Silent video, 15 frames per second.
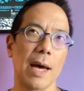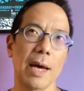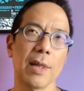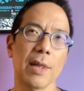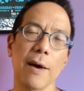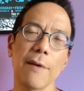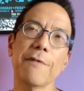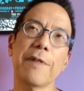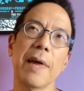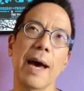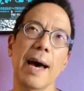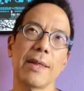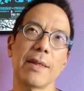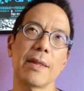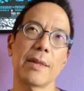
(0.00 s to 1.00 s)
love
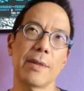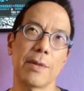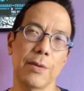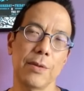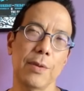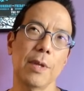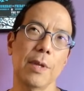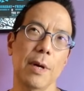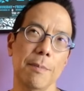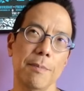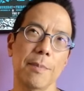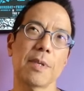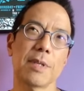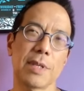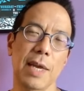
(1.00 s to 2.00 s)
that
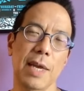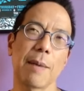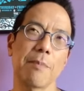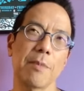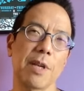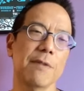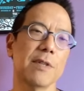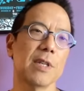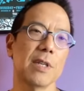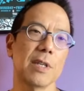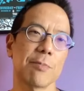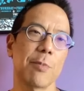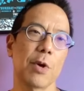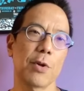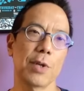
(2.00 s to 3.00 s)
Sam lives in this
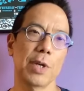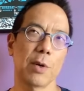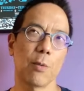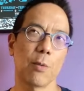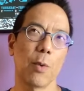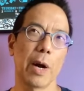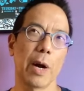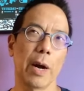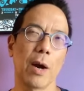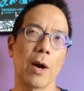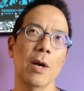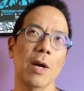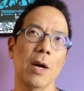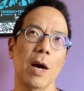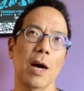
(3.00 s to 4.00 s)
building where
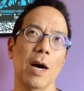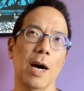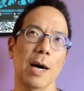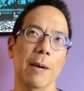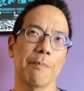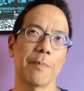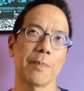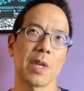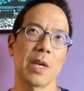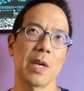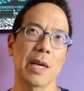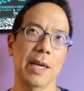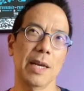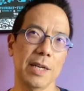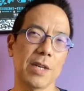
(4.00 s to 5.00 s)

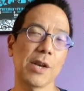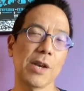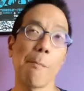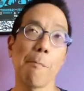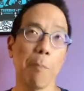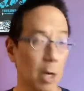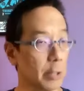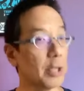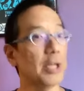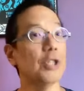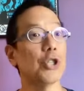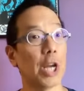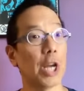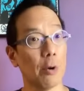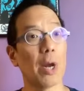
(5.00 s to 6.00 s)
it is a
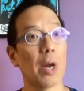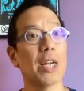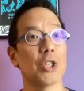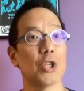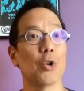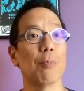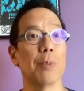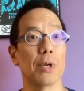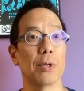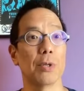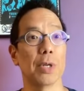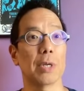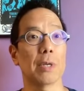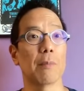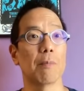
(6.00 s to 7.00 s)
multi-generational
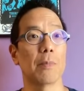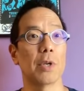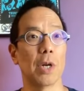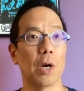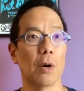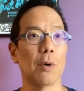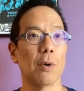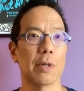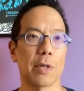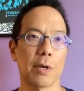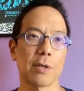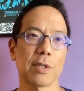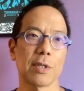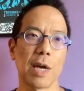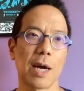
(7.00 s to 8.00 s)
building.
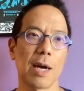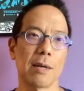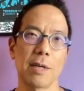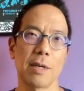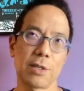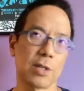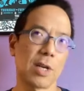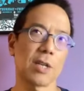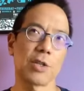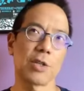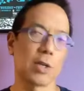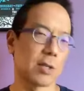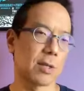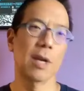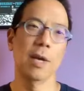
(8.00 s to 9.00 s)
It's not
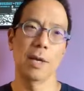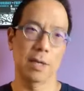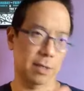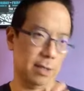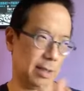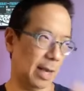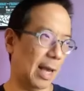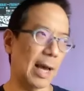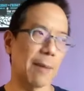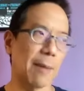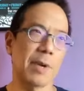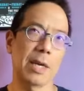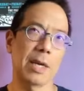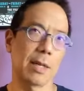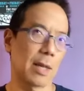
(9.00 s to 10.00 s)
just Sam
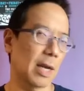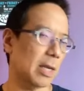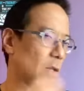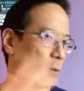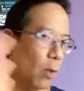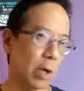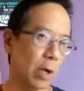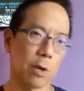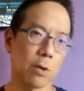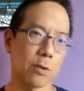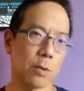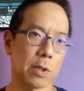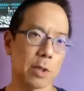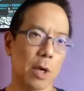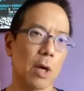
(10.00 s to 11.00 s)
and like the one
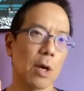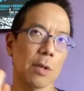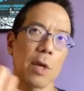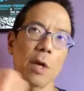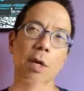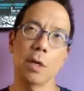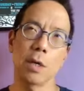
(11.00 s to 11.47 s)
older adult.